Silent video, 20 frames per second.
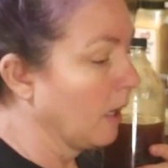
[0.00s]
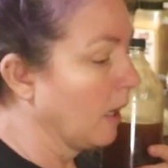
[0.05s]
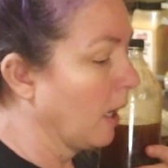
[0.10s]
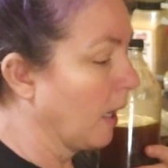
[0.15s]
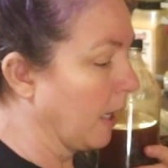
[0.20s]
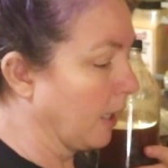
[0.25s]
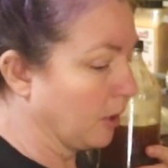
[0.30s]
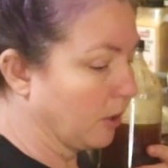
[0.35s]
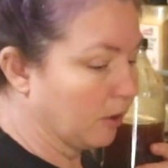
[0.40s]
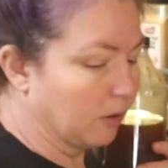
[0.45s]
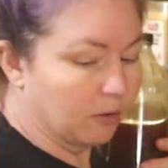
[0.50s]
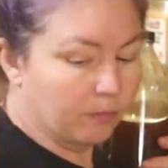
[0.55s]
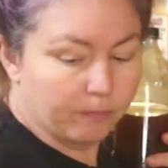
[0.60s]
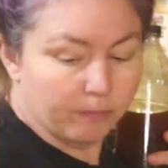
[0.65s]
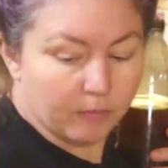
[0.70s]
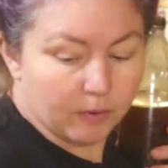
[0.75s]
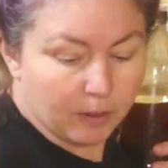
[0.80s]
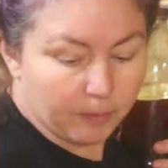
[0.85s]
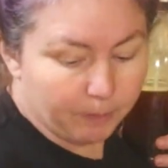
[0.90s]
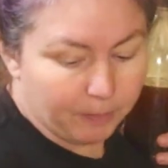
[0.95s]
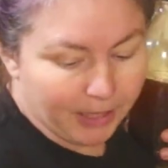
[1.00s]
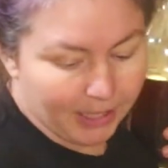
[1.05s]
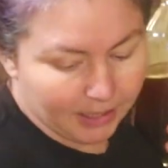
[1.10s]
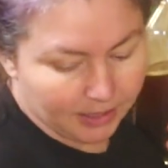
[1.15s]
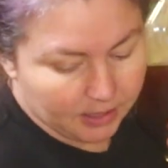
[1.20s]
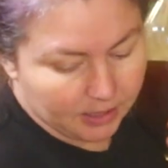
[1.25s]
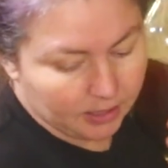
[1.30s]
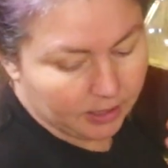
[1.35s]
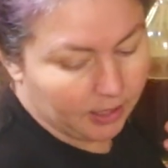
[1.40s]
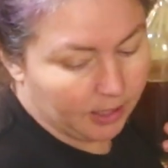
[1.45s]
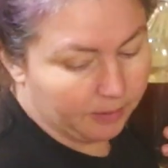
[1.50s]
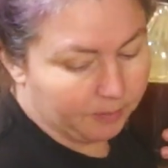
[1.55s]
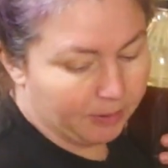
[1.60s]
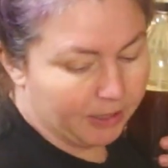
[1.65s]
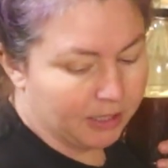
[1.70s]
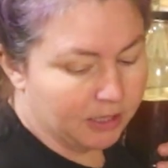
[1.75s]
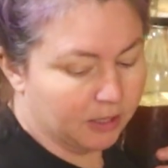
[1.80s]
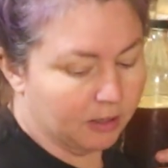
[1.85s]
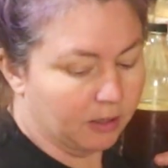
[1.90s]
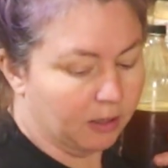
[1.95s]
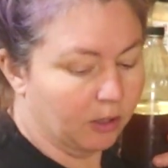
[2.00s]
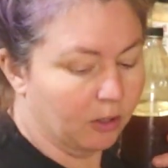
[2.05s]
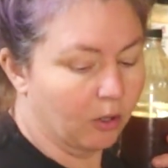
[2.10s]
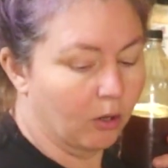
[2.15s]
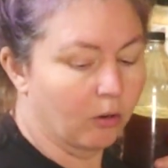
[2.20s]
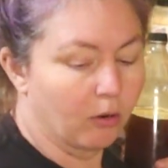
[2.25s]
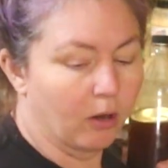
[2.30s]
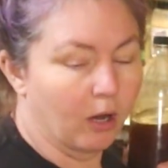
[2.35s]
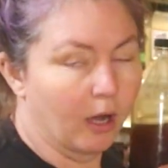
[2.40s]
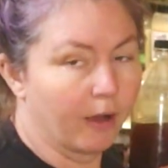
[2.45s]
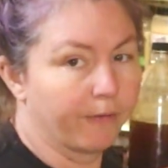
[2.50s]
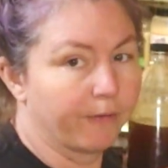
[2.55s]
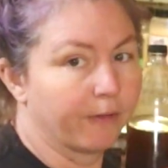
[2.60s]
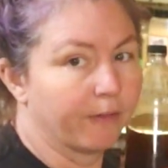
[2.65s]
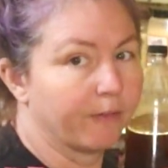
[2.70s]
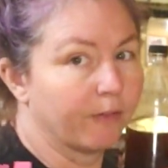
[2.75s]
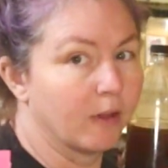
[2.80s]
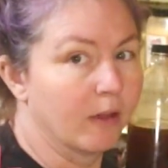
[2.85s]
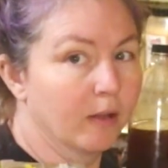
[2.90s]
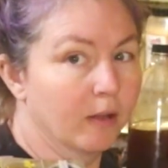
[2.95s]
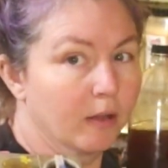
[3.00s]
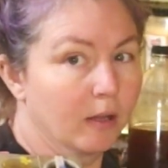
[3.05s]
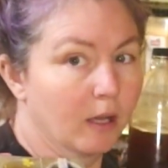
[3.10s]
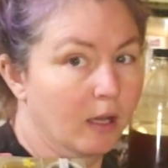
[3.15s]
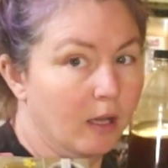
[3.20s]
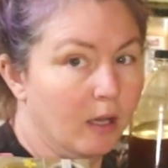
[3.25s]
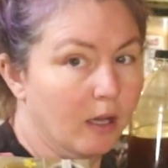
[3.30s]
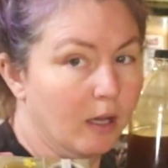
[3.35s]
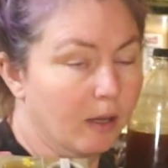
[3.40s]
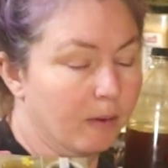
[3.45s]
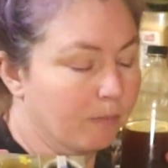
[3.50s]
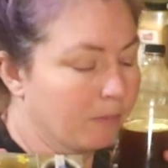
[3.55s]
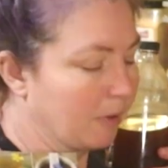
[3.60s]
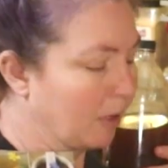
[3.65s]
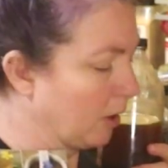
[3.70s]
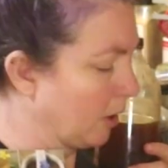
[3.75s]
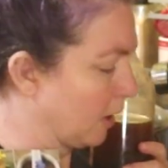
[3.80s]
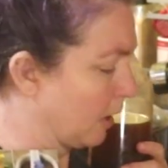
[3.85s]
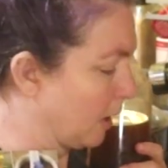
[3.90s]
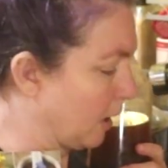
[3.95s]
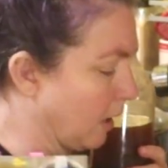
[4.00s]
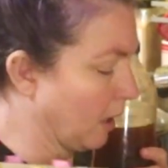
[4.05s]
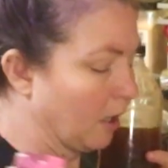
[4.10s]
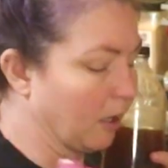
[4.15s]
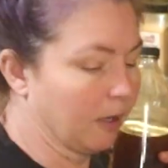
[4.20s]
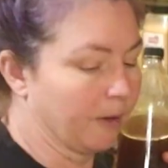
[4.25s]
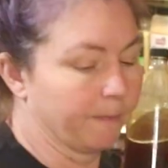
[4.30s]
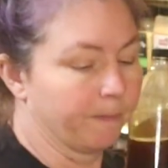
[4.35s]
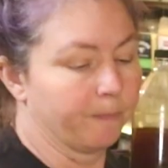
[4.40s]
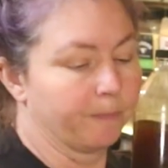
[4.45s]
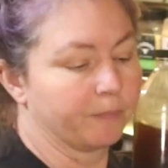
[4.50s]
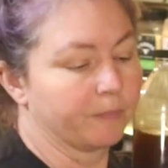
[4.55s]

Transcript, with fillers: i do the basic i basically go off of um, mary uh,